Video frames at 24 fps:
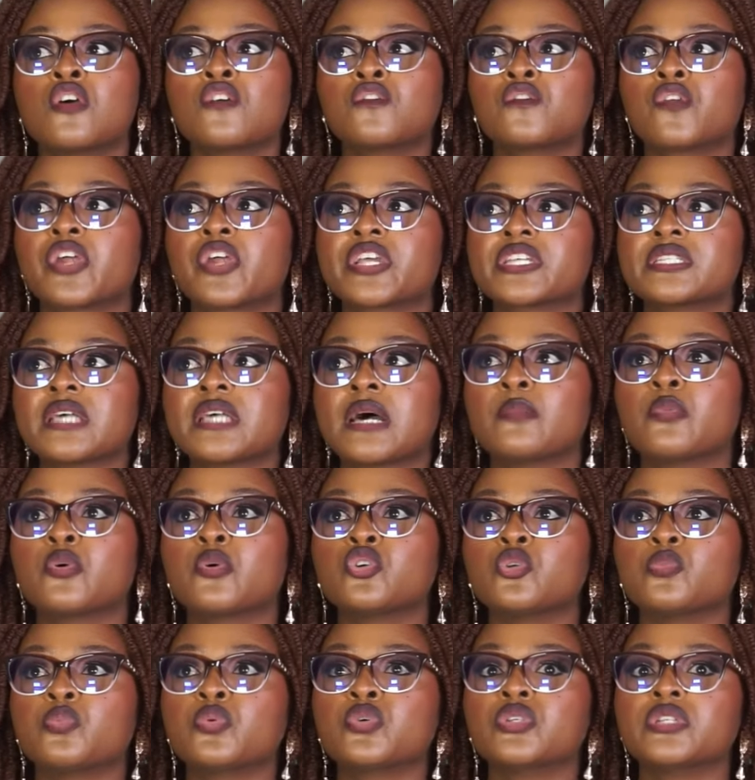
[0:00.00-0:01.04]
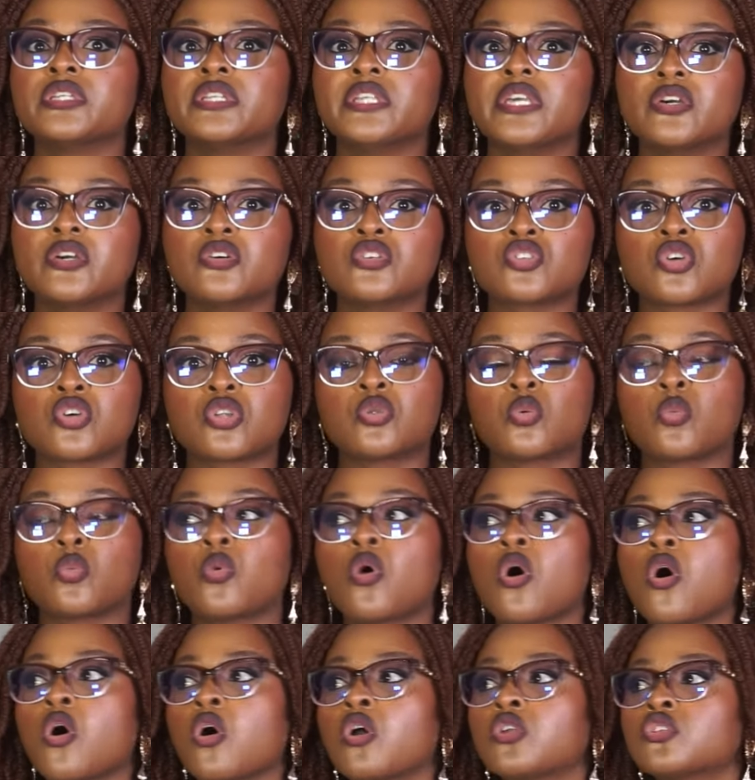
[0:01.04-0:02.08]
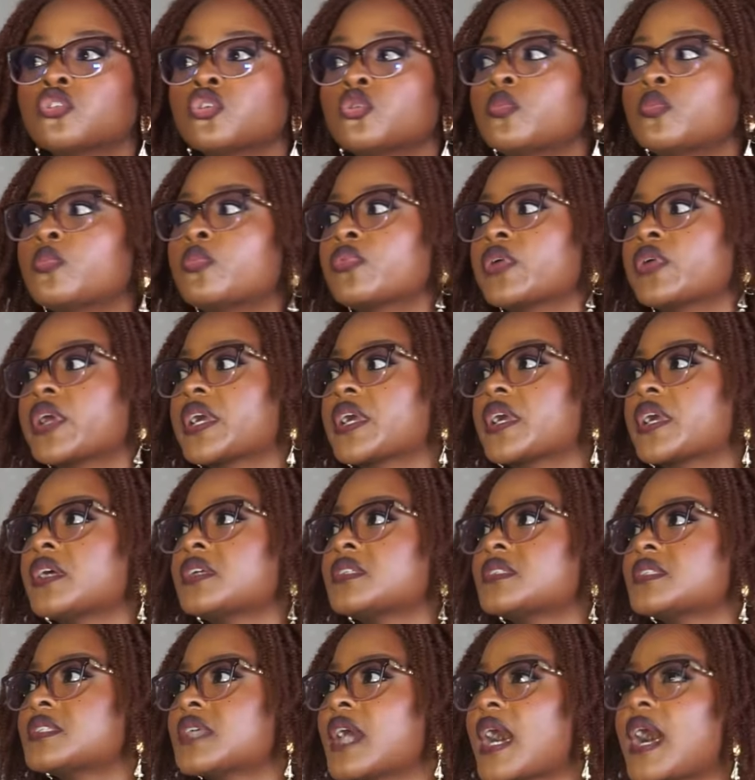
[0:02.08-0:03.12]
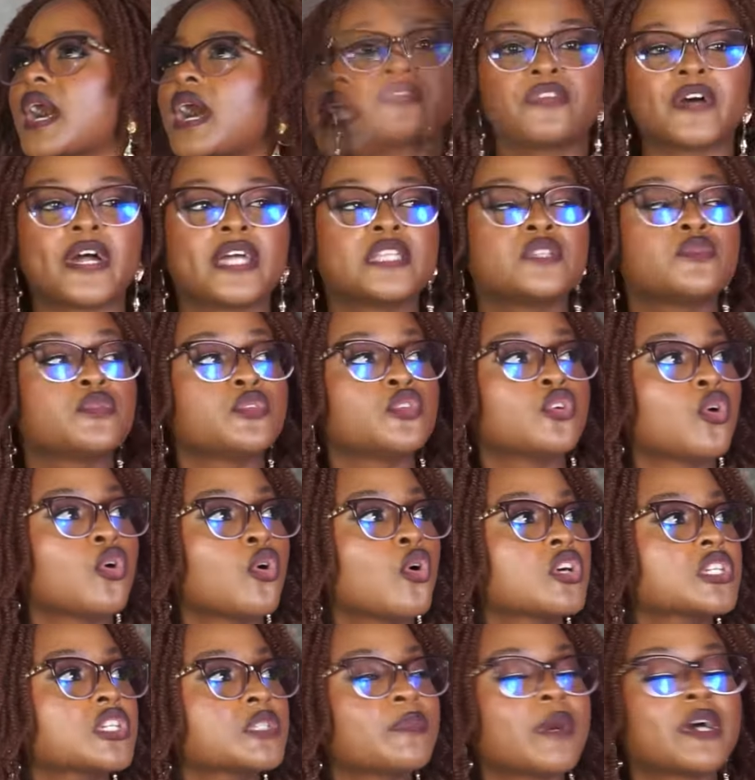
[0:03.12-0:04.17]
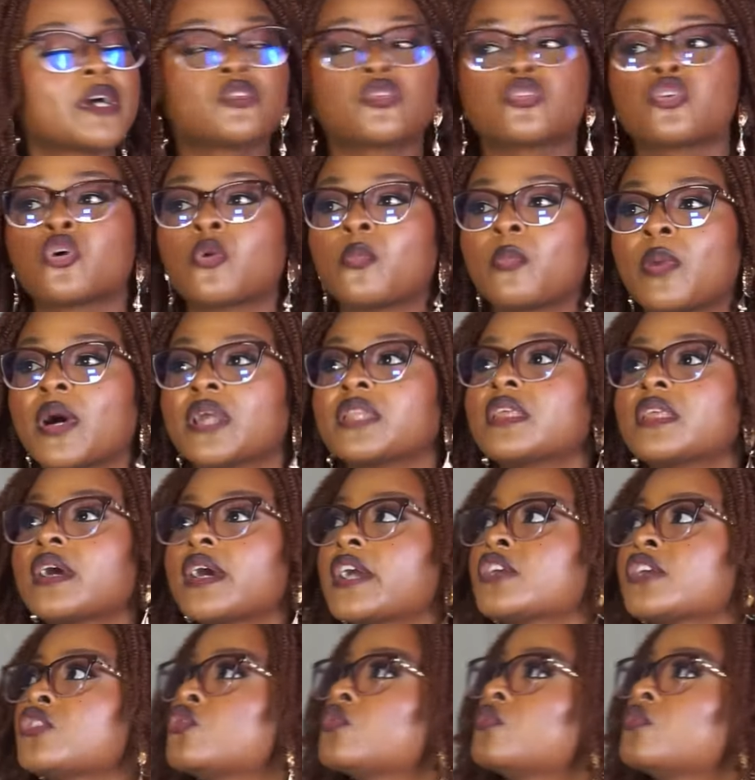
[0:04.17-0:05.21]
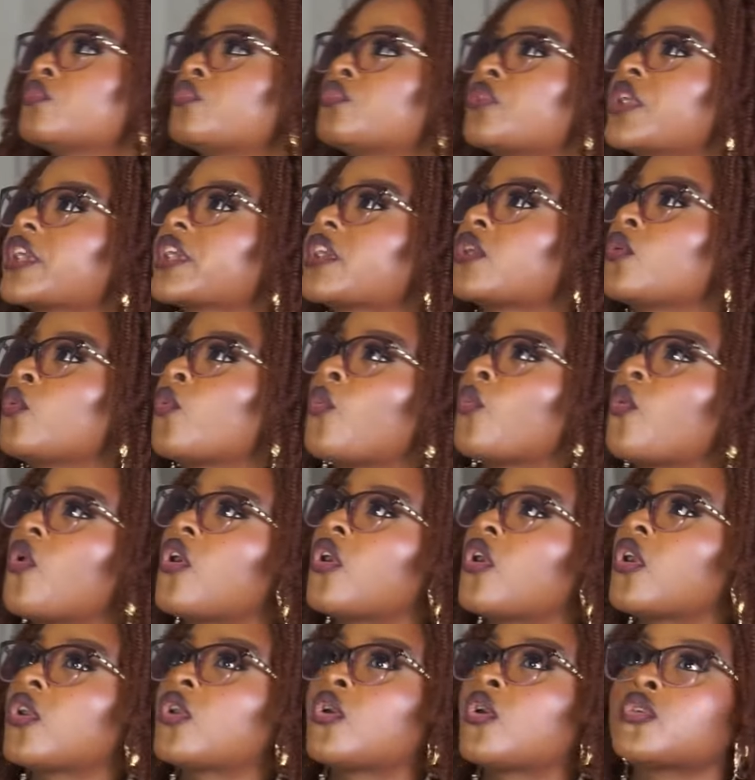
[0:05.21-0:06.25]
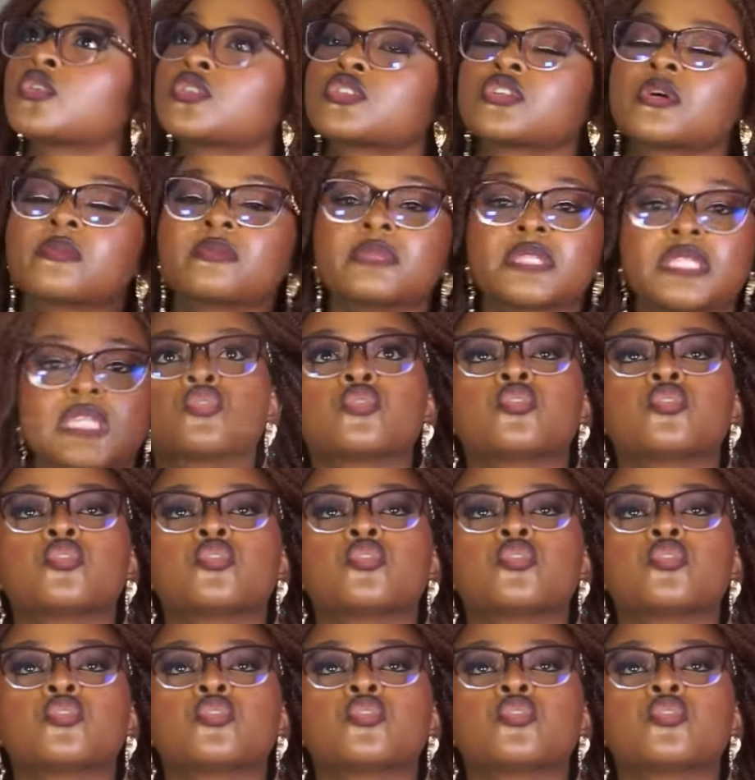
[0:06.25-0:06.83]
For example, you put nails on the wall, you break a tile, fight with your husband or your partner and you break a wall or something.